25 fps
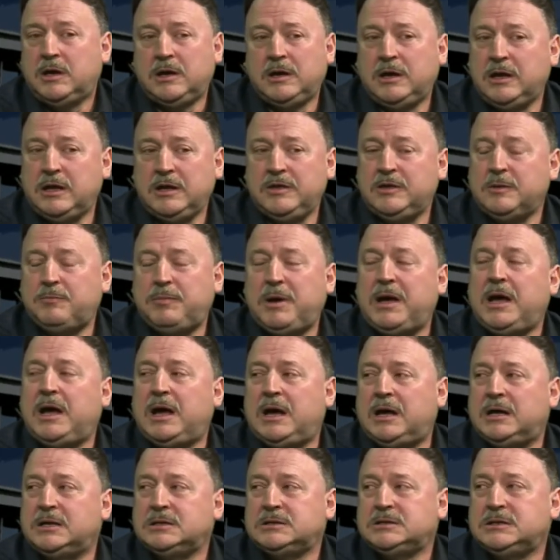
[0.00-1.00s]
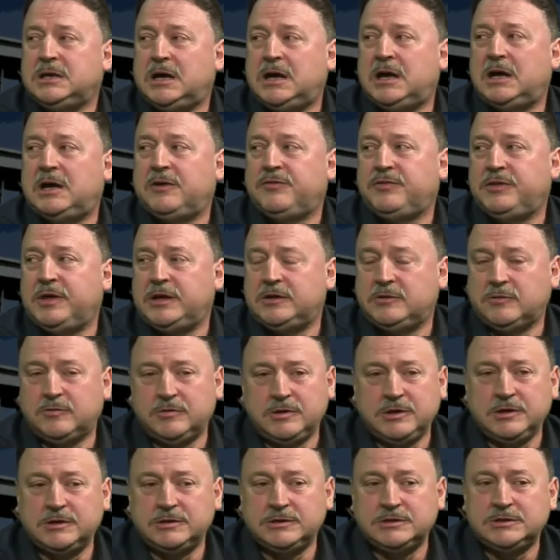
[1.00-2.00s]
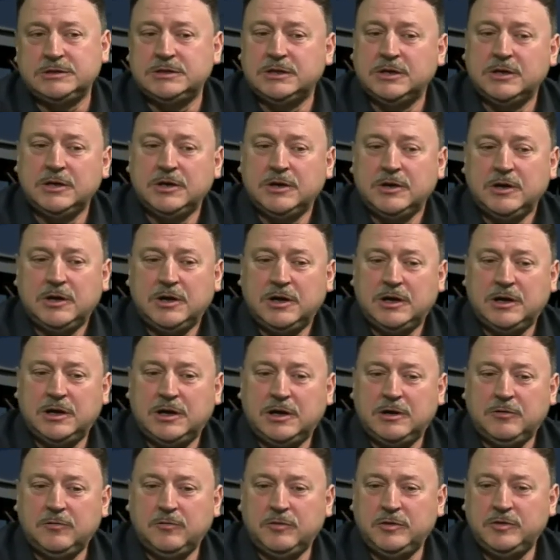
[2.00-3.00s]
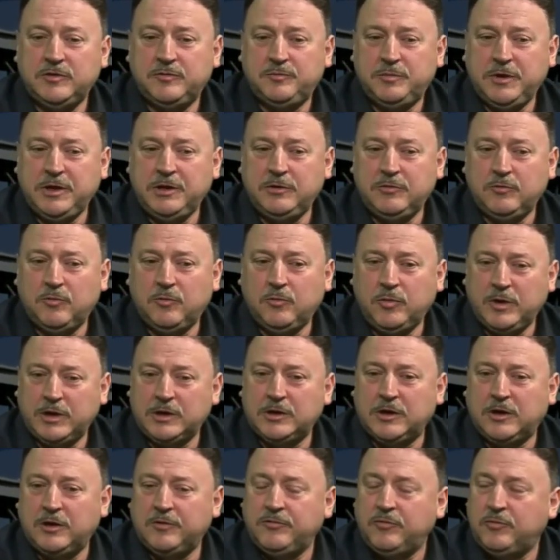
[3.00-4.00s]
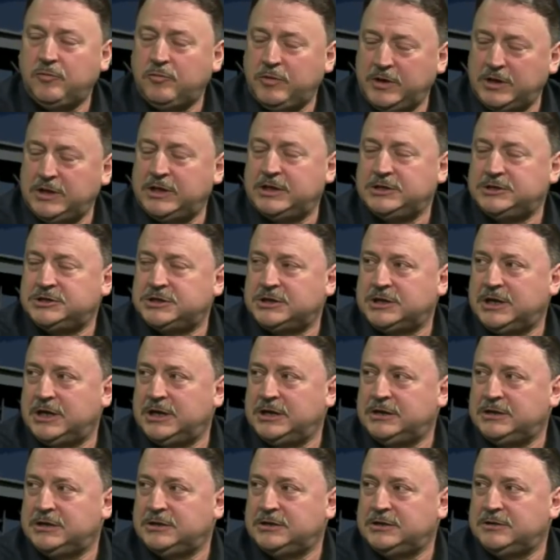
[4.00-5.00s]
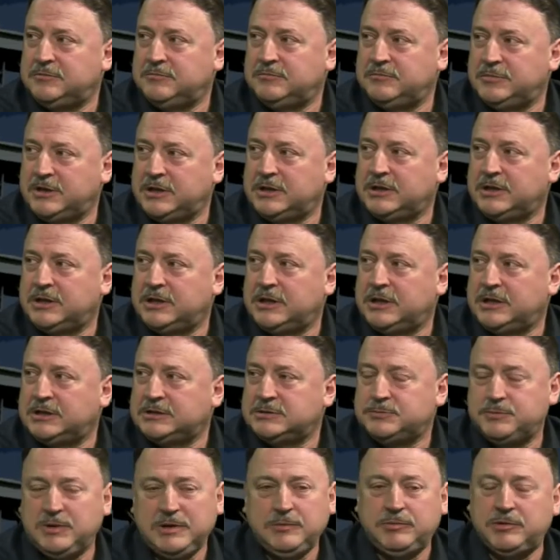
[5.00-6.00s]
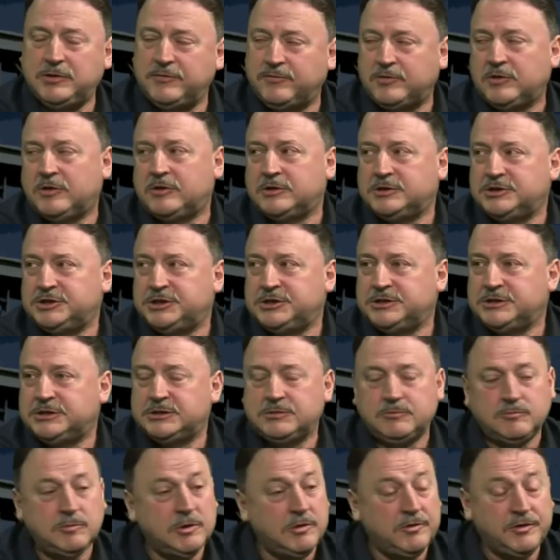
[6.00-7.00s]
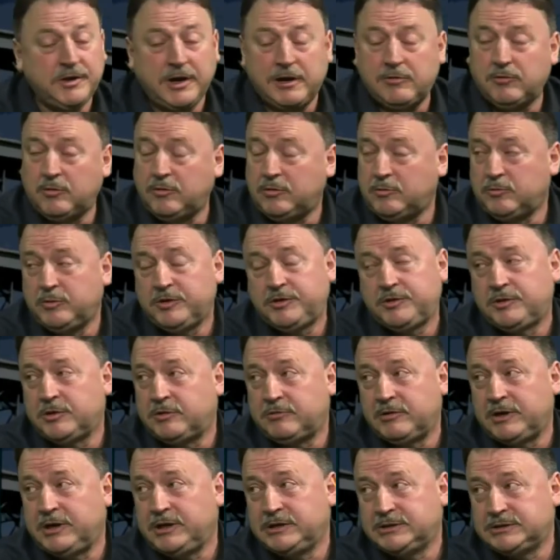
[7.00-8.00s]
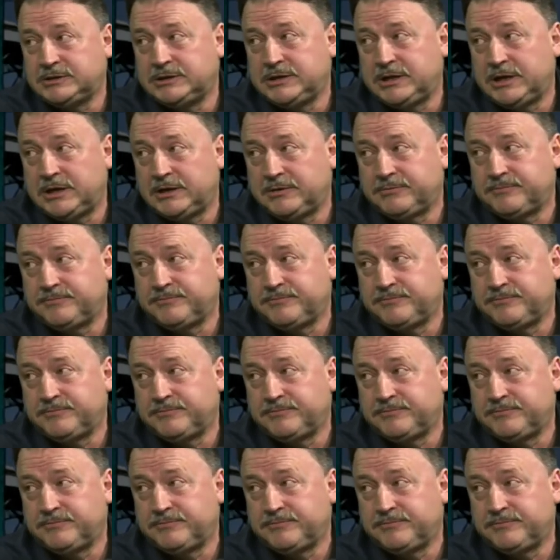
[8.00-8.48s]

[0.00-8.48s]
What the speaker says: In the past, half that audience would have been well-off, well-educated, middle-class people of conscience. Well, they're all with the Greens now.